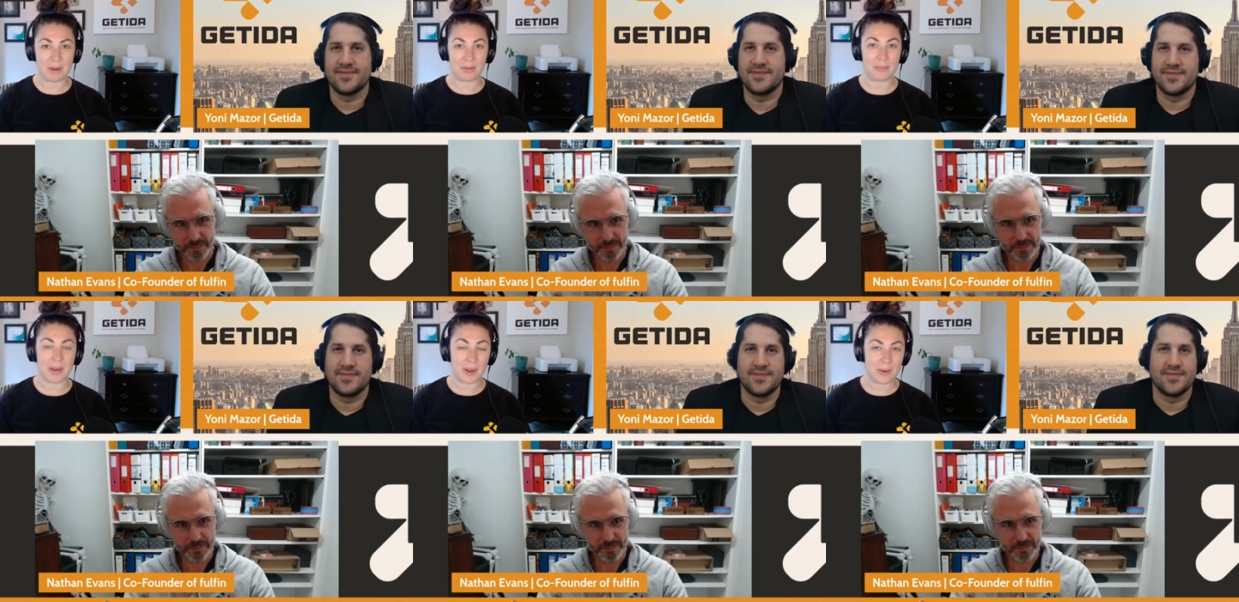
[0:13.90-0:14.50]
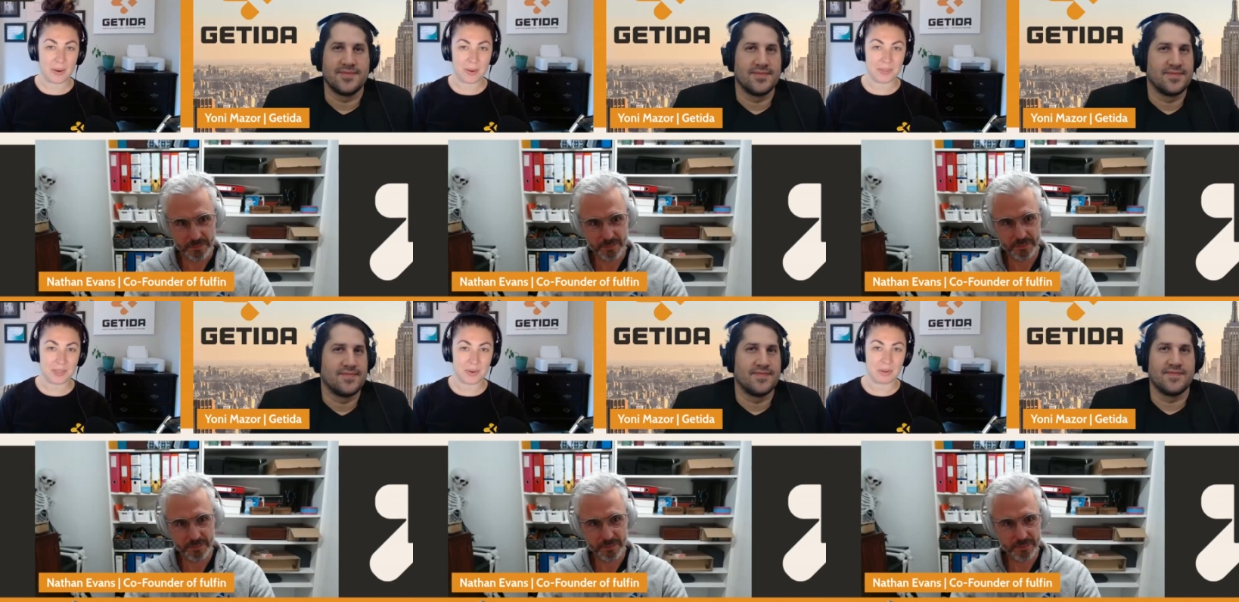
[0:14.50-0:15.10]
Speaker 1: here with my
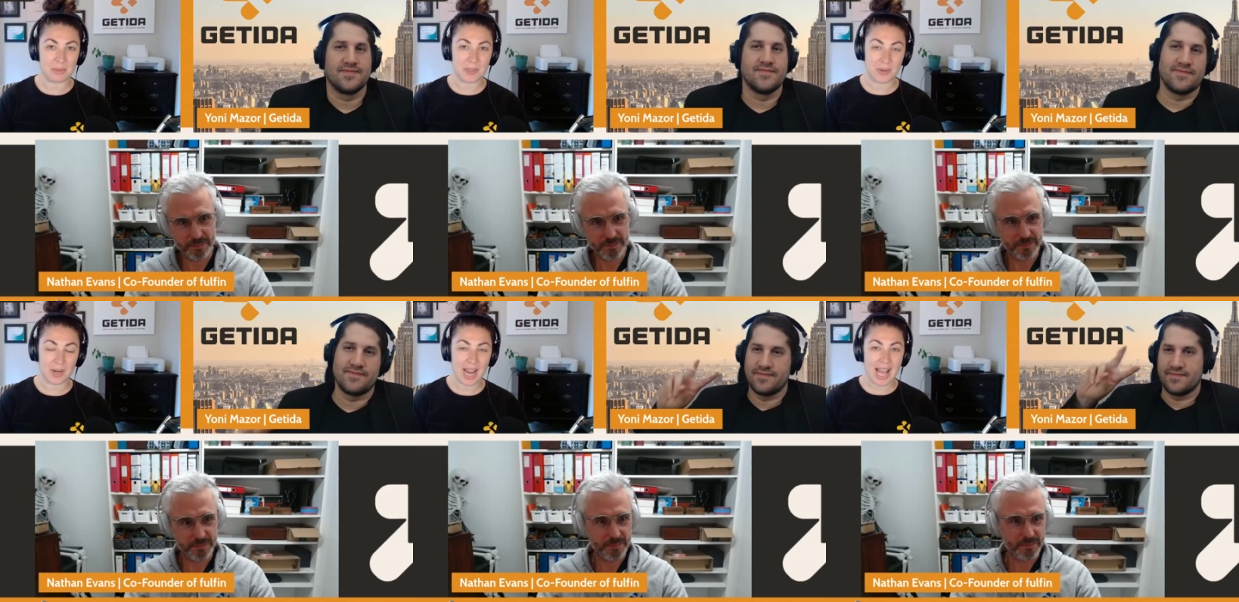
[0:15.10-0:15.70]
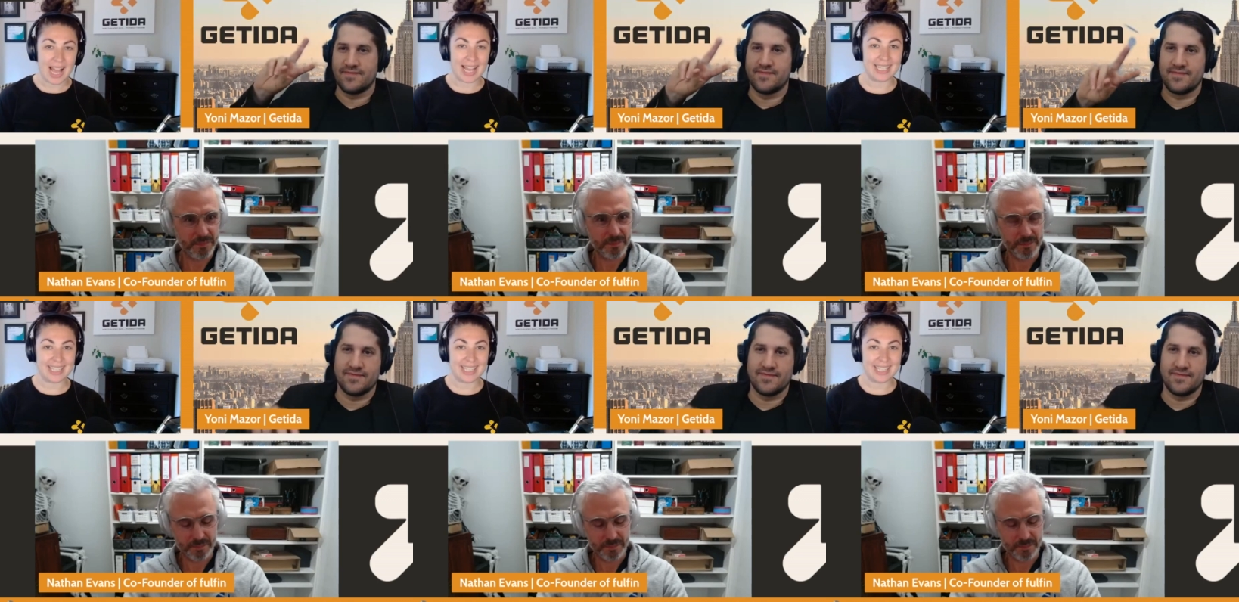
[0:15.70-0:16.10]
co-host, Yoni Mazur, and